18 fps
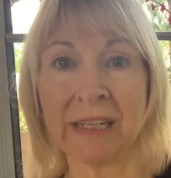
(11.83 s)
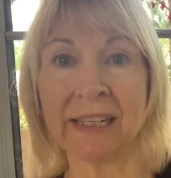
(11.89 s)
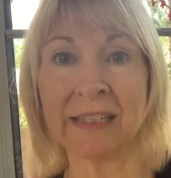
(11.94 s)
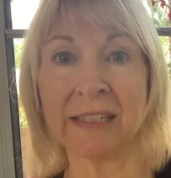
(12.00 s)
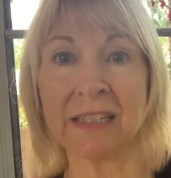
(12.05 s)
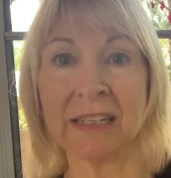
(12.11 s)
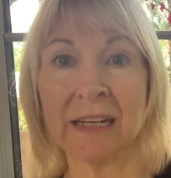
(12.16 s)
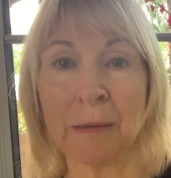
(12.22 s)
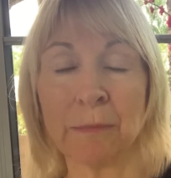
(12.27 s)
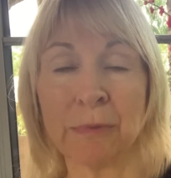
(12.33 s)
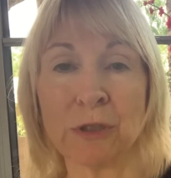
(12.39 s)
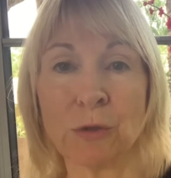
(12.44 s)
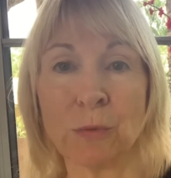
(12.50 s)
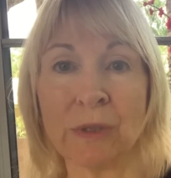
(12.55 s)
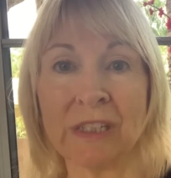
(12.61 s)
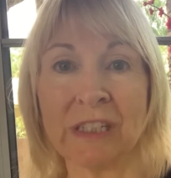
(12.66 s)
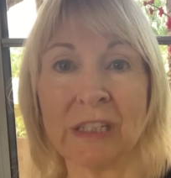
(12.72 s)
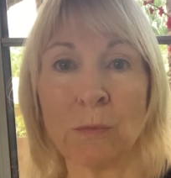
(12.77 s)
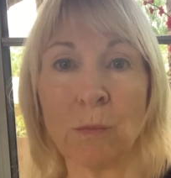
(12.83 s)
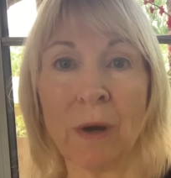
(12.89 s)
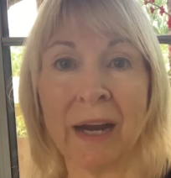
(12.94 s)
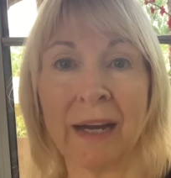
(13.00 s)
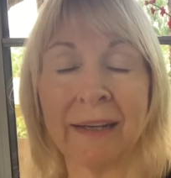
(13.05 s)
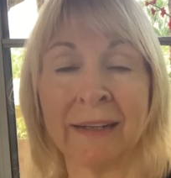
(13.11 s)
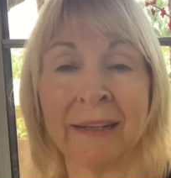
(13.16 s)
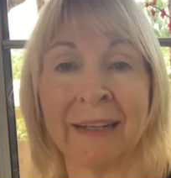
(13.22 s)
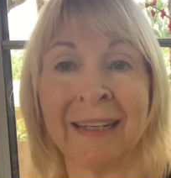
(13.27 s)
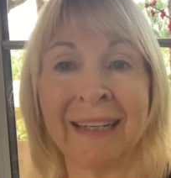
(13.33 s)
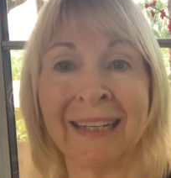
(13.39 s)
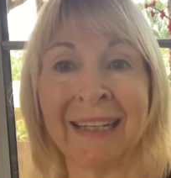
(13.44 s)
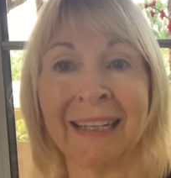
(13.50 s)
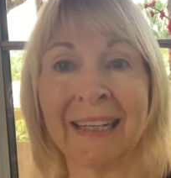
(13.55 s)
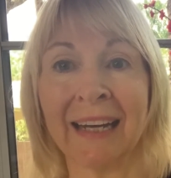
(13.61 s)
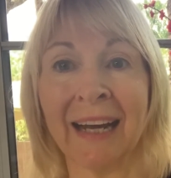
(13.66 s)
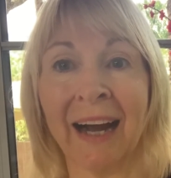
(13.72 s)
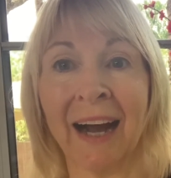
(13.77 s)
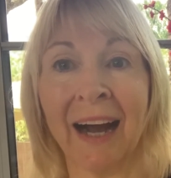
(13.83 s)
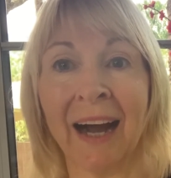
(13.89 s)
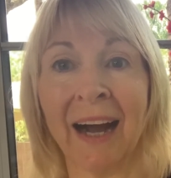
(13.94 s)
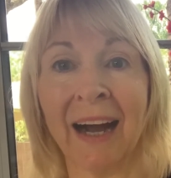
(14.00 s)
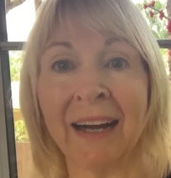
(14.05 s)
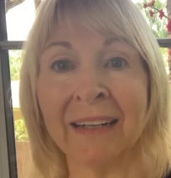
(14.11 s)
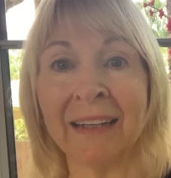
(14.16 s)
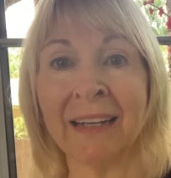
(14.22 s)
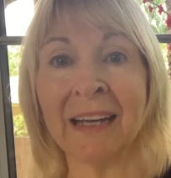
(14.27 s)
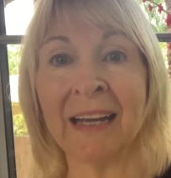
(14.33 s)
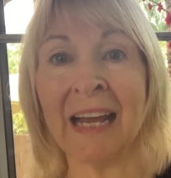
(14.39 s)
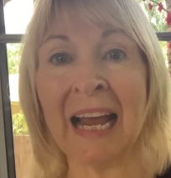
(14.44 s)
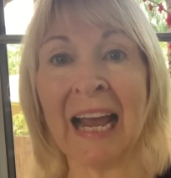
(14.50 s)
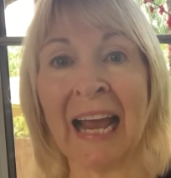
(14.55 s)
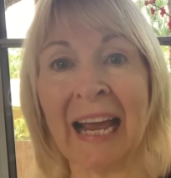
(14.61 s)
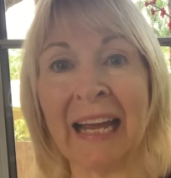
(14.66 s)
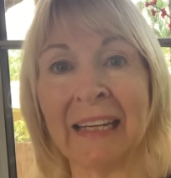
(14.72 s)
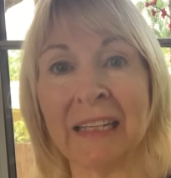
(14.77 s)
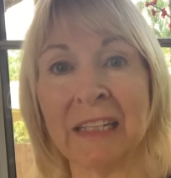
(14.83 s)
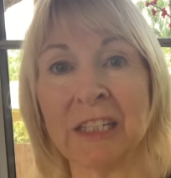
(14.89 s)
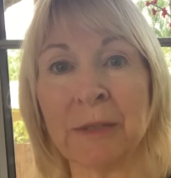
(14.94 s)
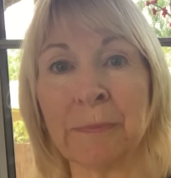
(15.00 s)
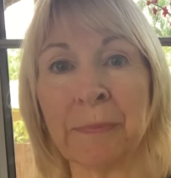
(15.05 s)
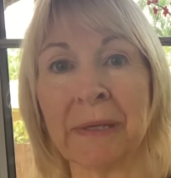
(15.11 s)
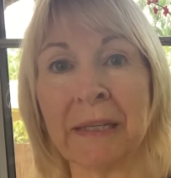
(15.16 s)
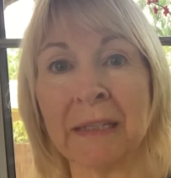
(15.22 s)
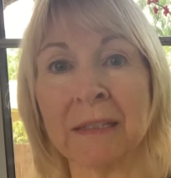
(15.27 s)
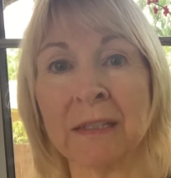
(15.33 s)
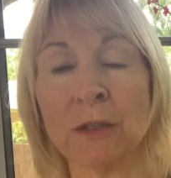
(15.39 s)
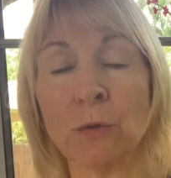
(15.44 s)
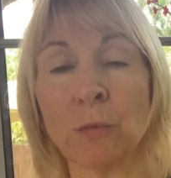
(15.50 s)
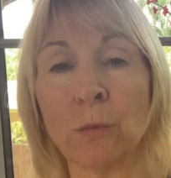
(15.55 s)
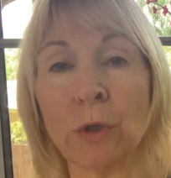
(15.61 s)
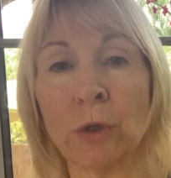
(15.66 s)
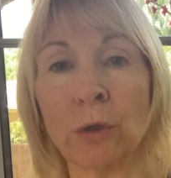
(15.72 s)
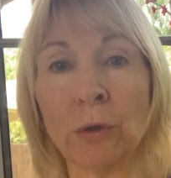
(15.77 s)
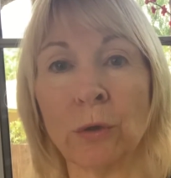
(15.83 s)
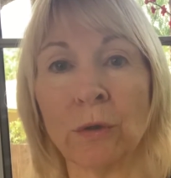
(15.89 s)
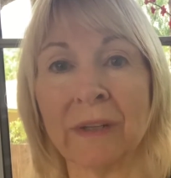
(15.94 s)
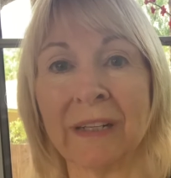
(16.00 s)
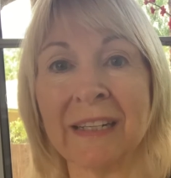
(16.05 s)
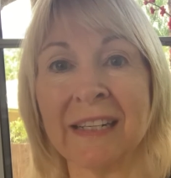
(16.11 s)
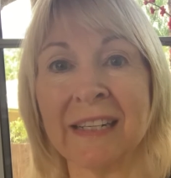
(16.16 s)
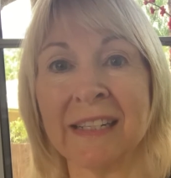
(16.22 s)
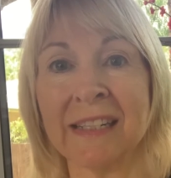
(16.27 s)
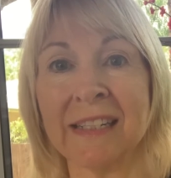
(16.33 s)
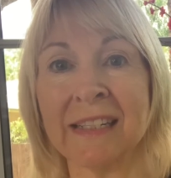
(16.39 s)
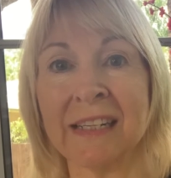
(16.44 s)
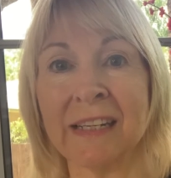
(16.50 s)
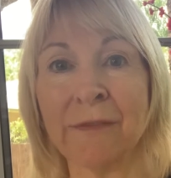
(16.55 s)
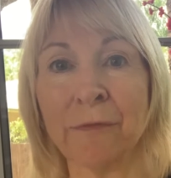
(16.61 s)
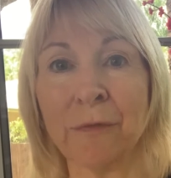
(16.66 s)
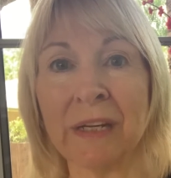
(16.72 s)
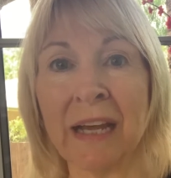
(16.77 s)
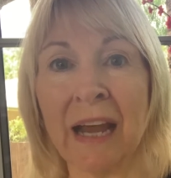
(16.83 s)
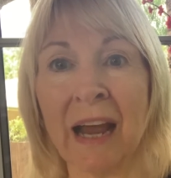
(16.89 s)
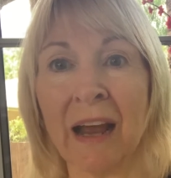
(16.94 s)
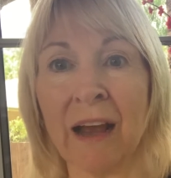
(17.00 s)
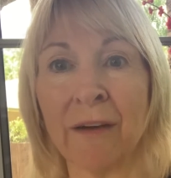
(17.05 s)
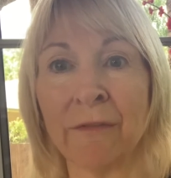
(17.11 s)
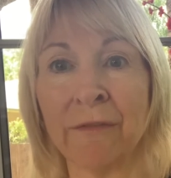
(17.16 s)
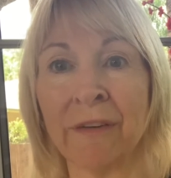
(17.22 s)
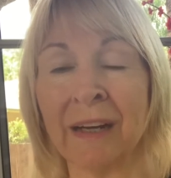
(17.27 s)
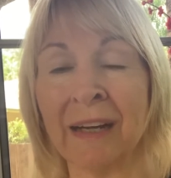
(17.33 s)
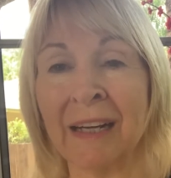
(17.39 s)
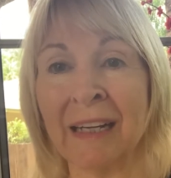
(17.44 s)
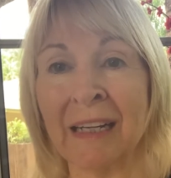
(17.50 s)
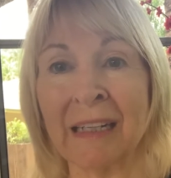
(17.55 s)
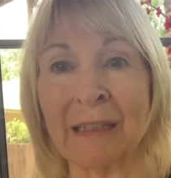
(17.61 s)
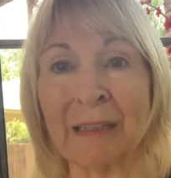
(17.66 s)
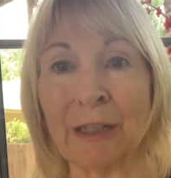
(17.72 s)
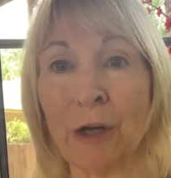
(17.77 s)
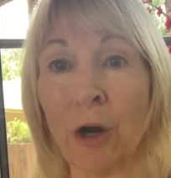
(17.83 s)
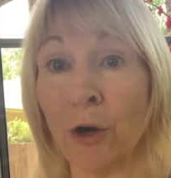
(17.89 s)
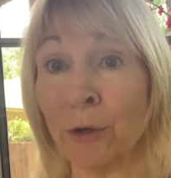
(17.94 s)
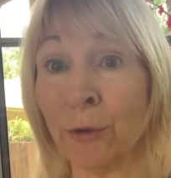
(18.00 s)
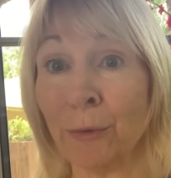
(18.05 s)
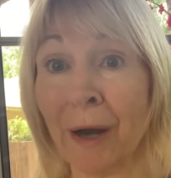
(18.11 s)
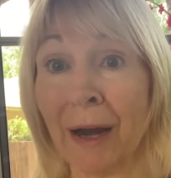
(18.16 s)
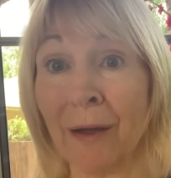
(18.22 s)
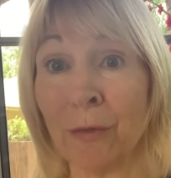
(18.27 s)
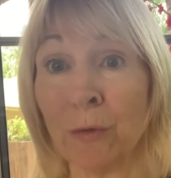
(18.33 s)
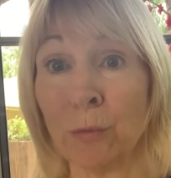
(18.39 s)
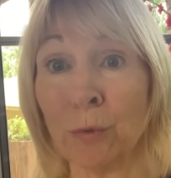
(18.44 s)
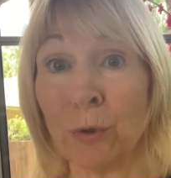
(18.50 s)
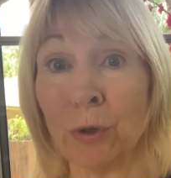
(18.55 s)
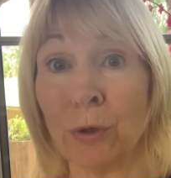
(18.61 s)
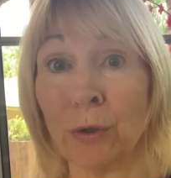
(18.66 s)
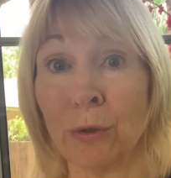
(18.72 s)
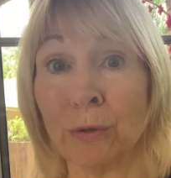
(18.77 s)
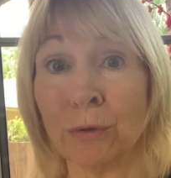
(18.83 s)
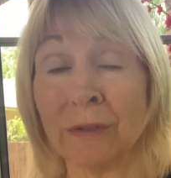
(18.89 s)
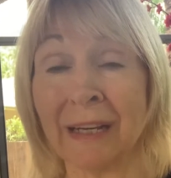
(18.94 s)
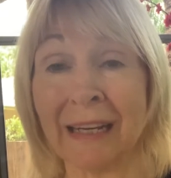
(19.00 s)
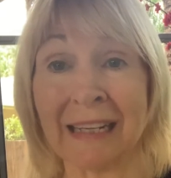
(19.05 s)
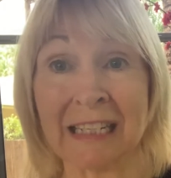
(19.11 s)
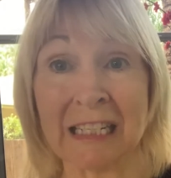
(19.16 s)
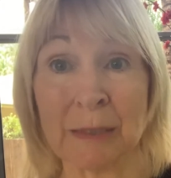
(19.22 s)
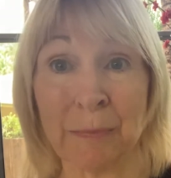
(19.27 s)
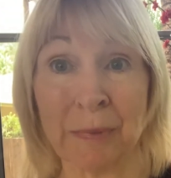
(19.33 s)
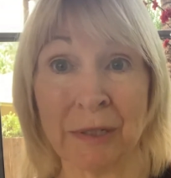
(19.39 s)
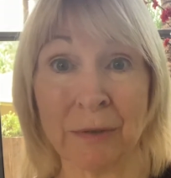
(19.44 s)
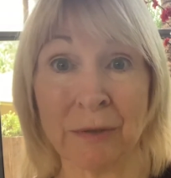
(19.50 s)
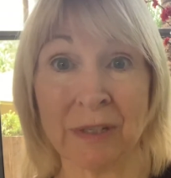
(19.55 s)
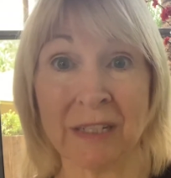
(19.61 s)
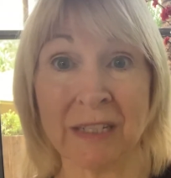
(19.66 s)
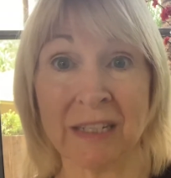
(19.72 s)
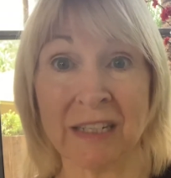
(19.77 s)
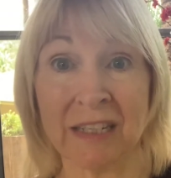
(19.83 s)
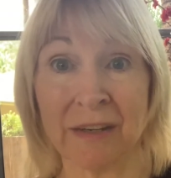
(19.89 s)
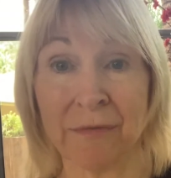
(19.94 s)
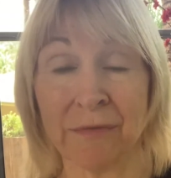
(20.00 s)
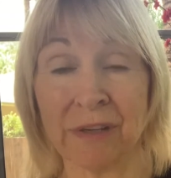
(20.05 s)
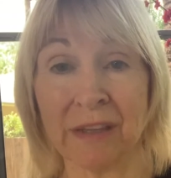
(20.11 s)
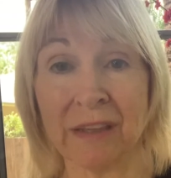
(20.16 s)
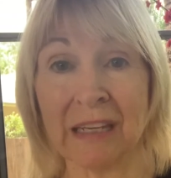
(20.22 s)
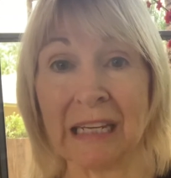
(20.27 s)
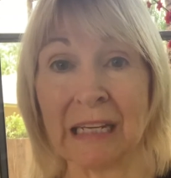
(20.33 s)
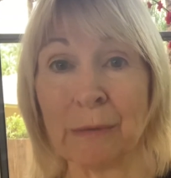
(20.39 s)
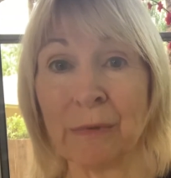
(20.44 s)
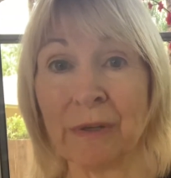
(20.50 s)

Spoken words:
It's number 21 card, and it depicts the world, and it's as if we have gone around the world, experienced everything.